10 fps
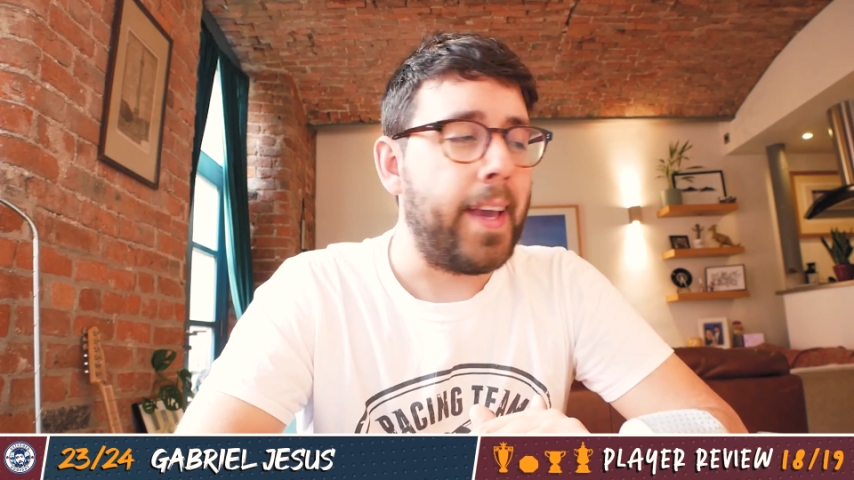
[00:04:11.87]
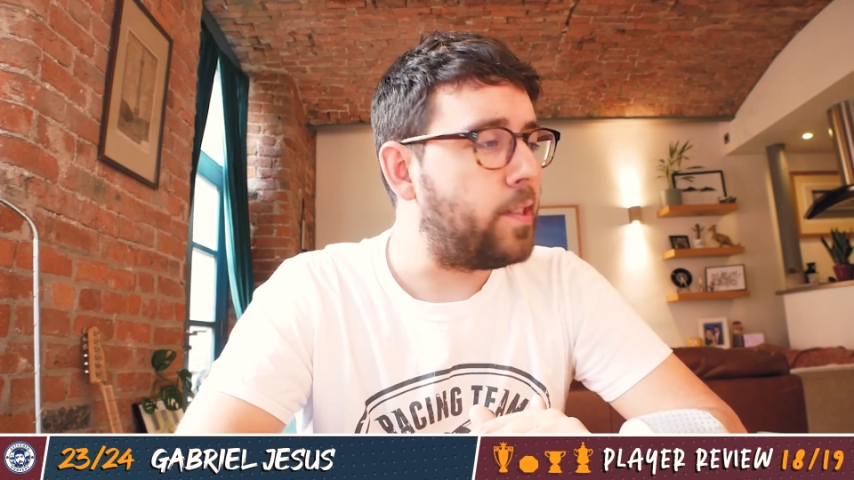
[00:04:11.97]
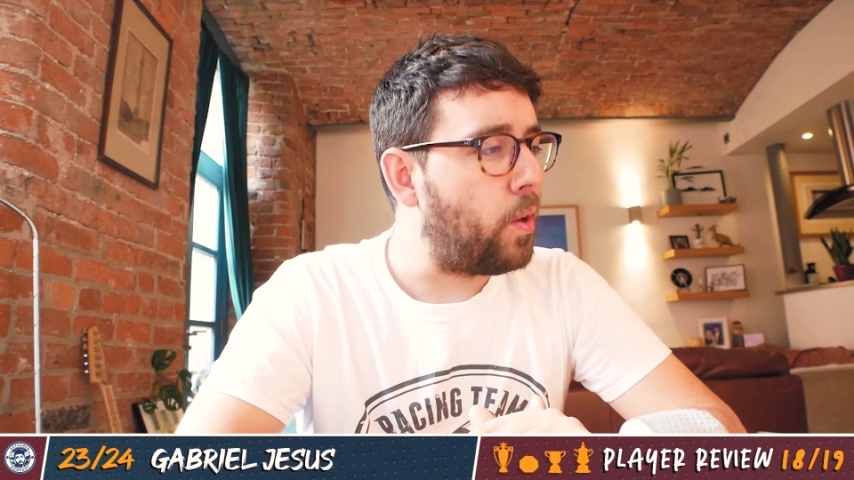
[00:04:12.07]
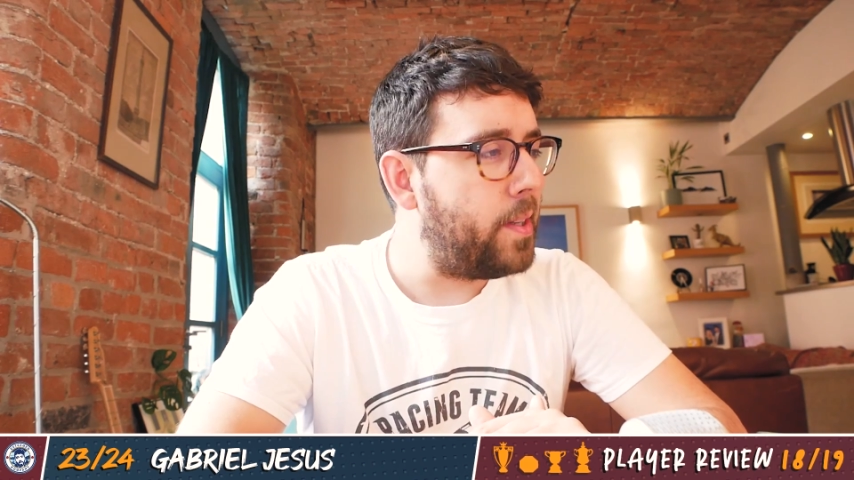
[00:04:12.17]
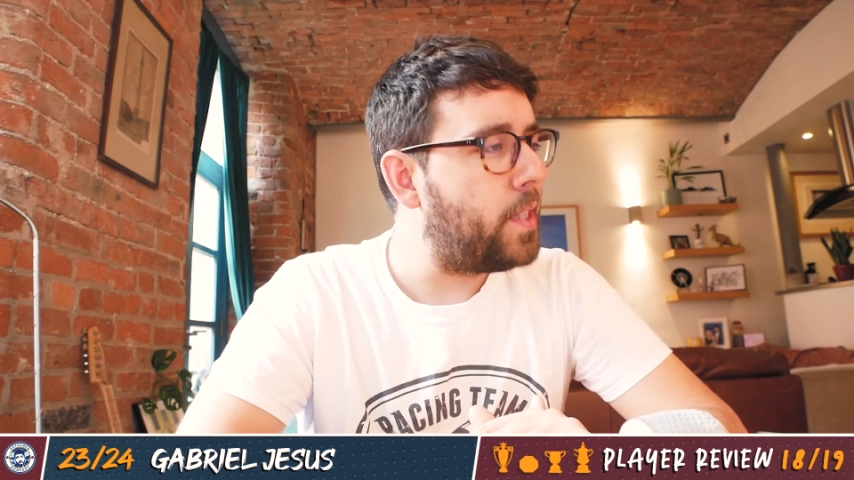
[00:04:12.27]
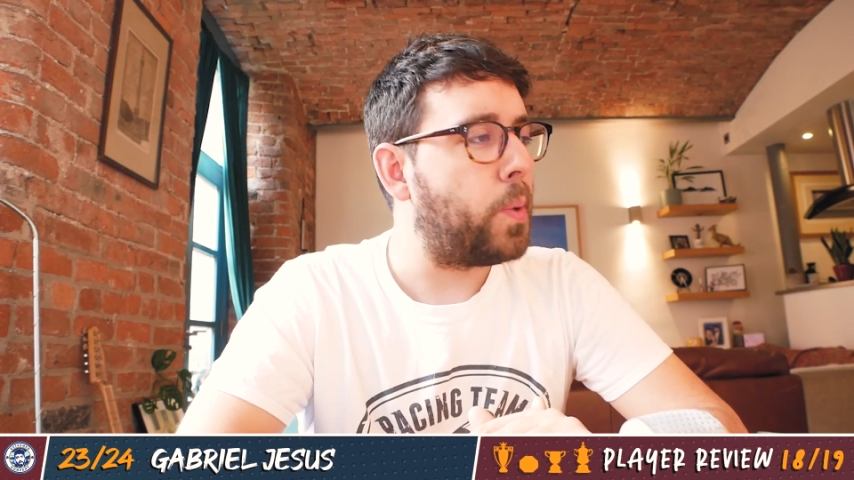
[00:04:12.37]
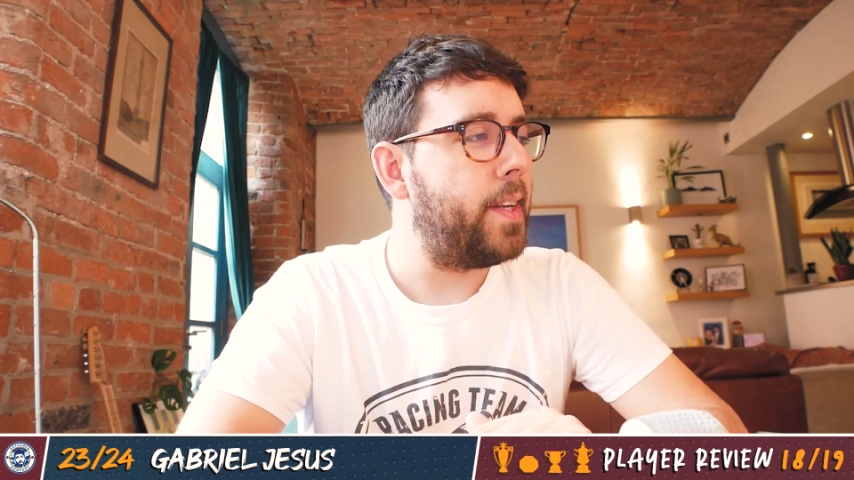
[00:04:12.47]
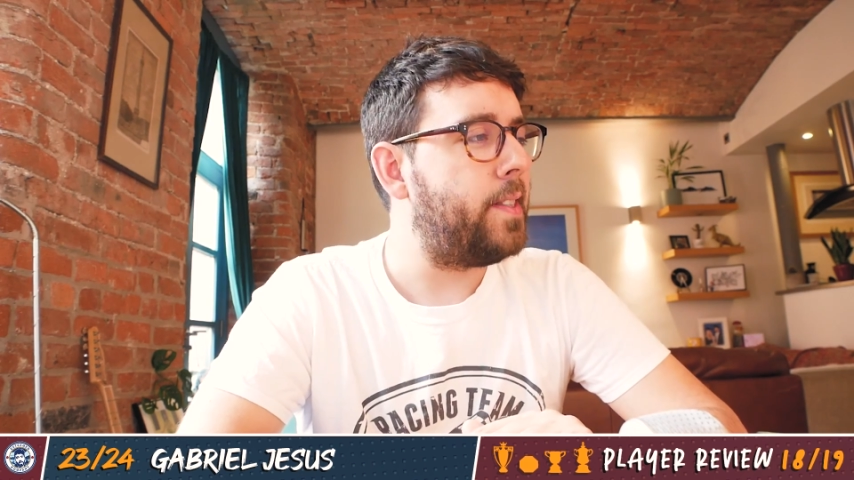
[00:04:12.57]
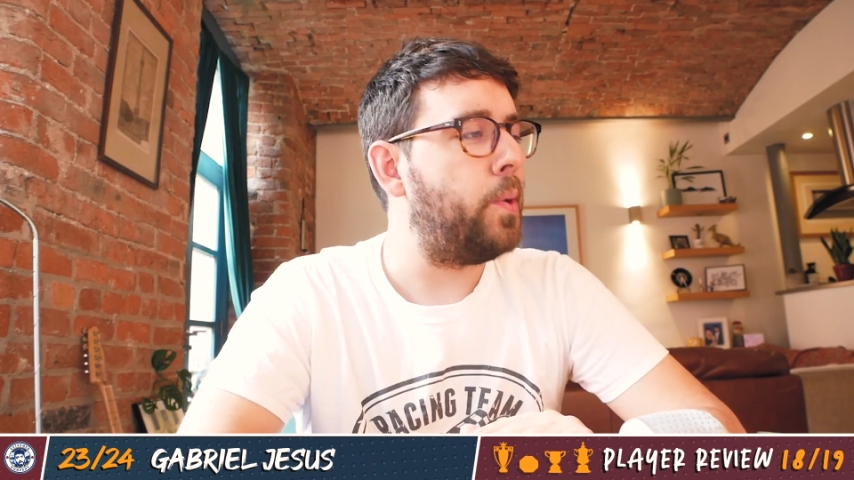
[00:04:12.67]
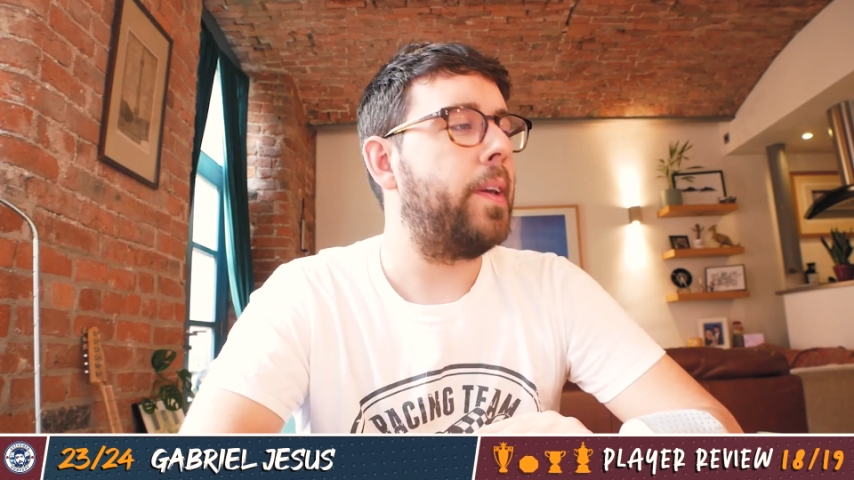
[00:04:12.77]
He's only
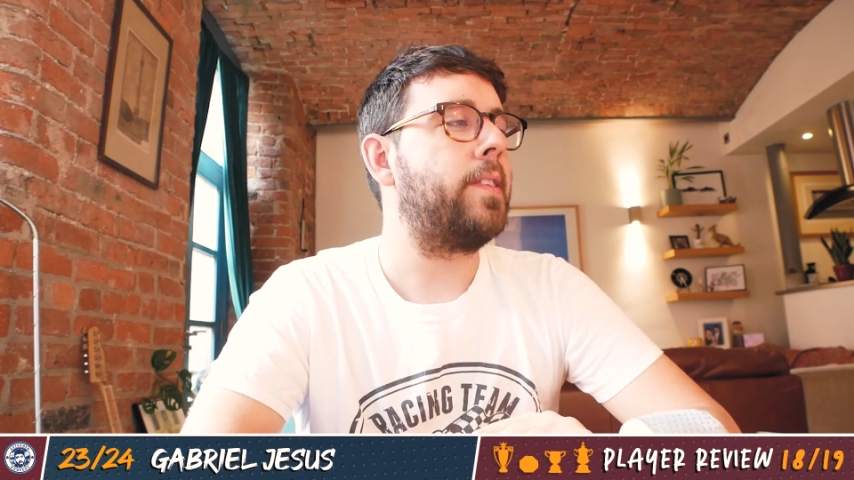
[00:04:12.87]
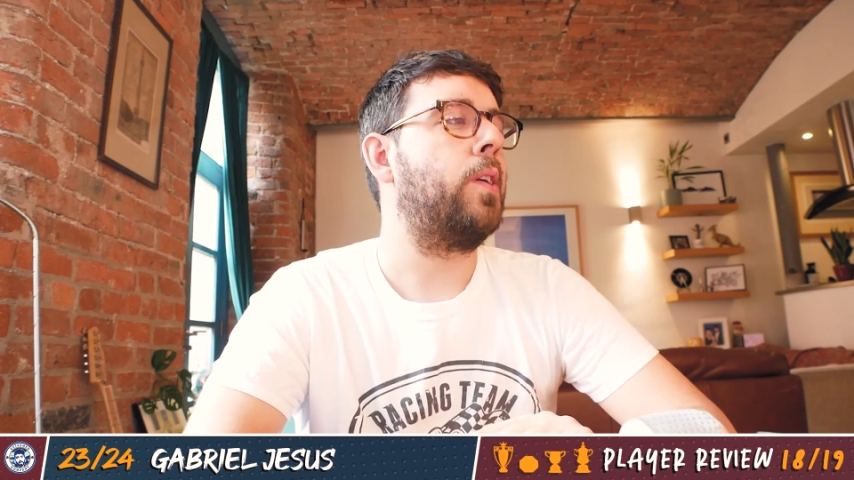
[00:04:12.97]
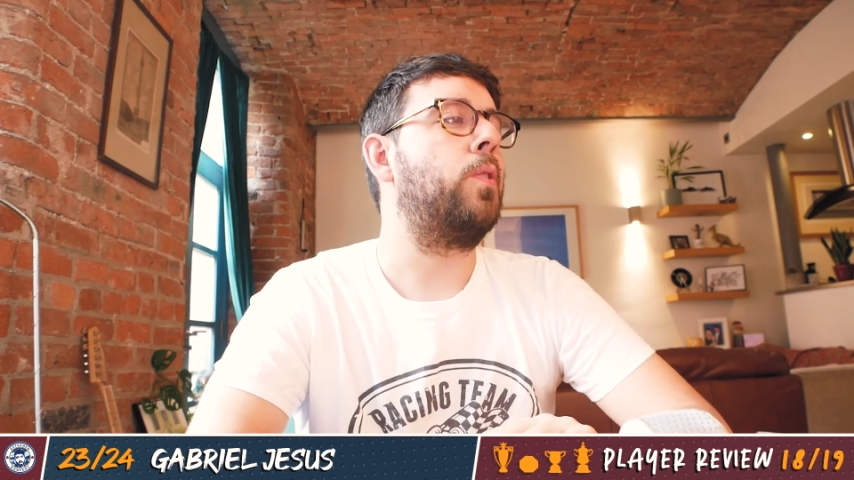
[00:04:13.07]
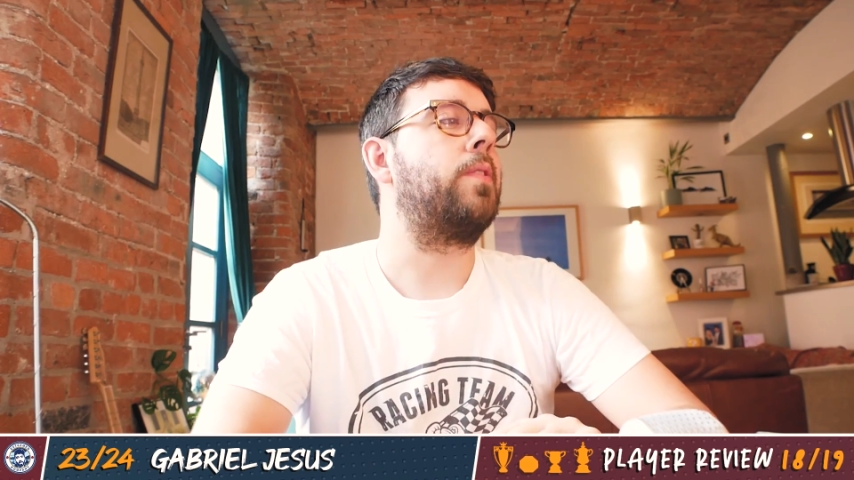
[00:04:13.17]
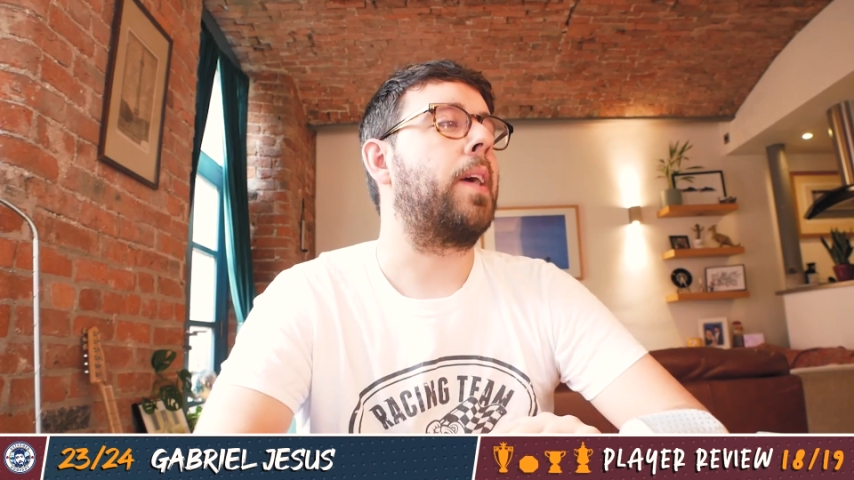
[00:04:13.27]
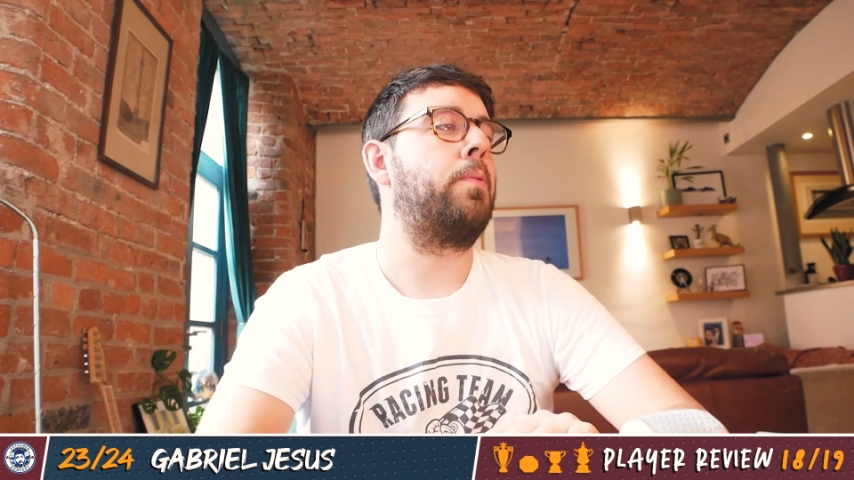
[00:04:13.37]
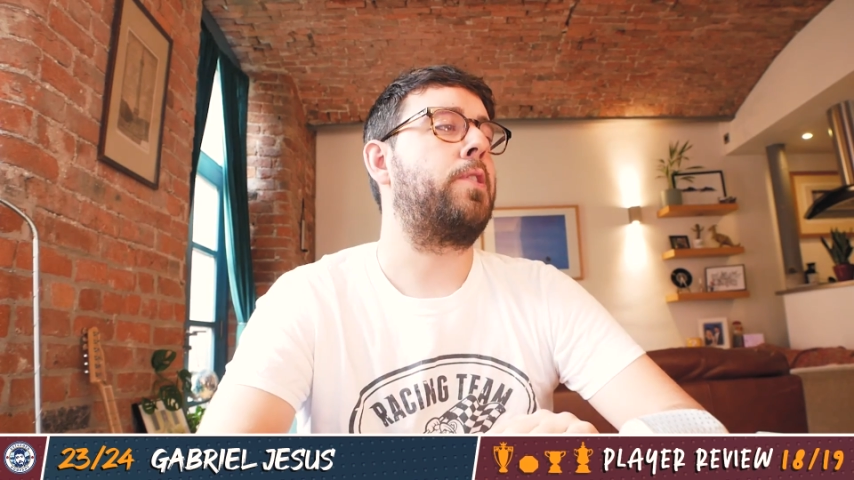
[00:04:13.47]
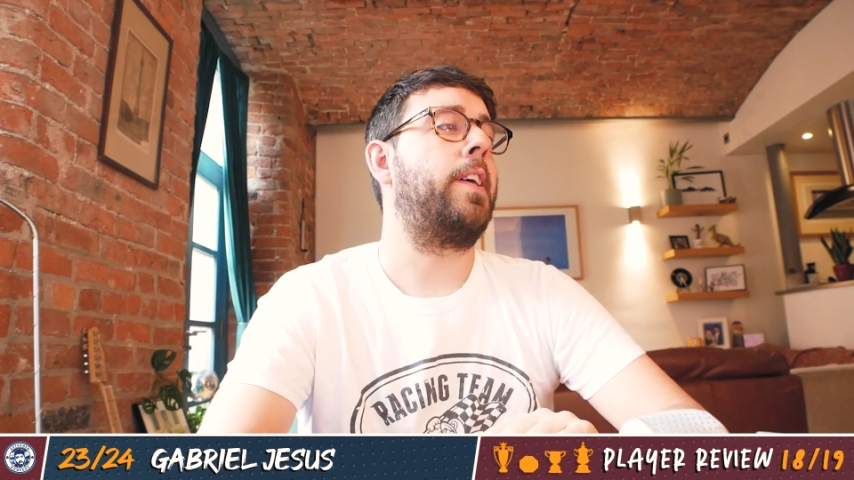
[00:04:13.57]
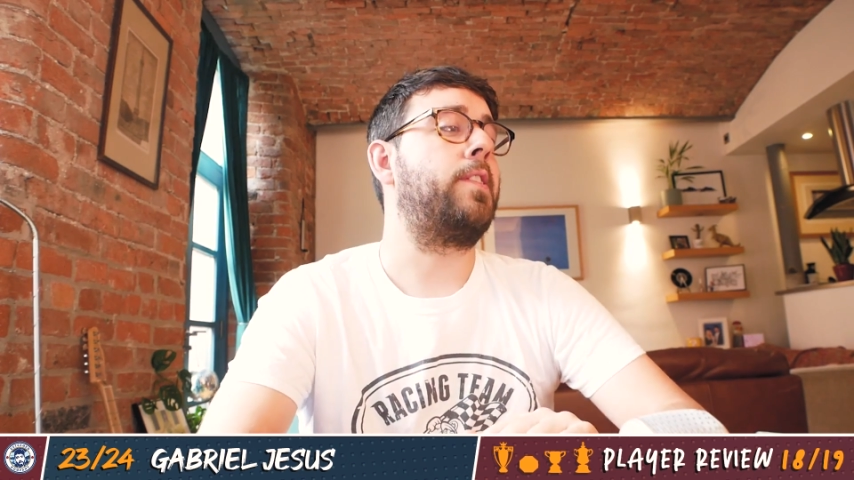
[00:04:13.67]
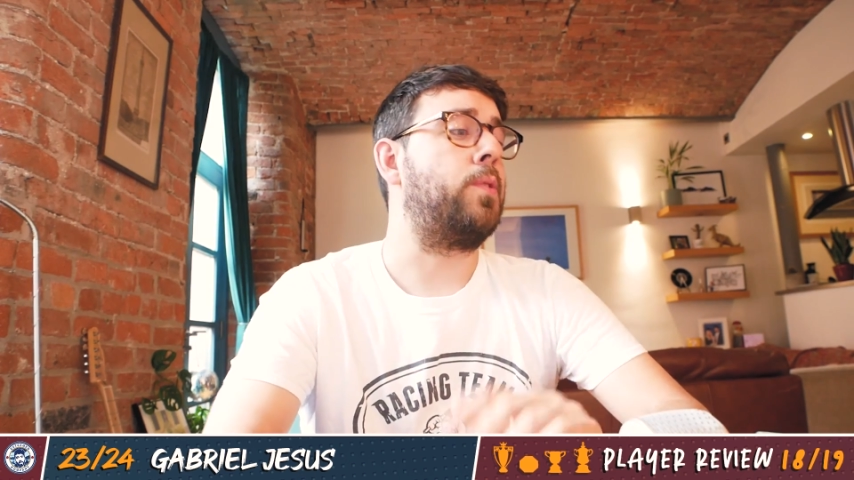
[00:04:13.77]
22 years old,
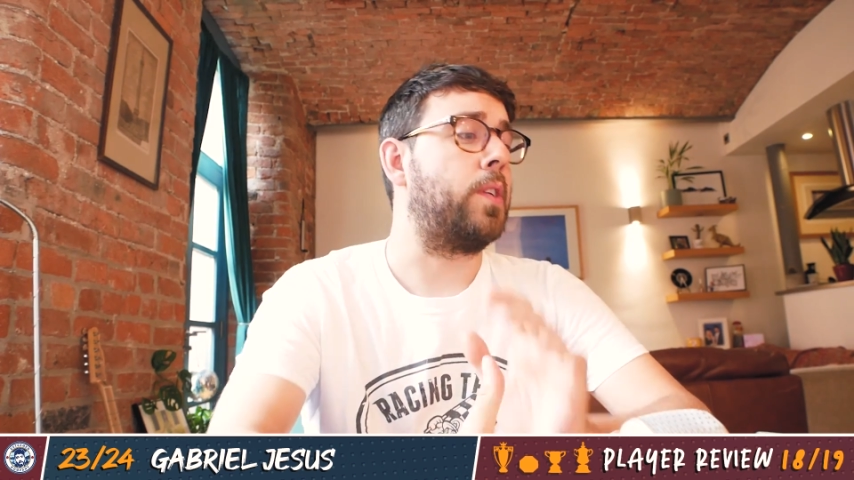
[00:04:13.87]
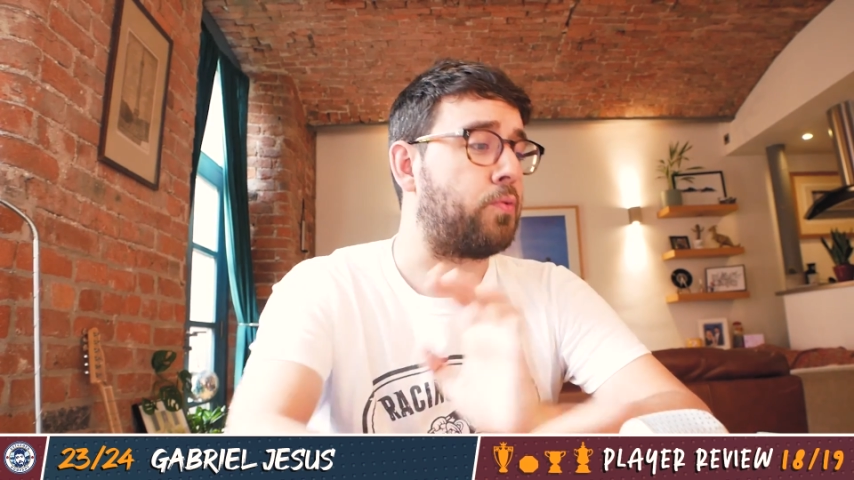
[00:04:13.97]
Gabriel Jesus,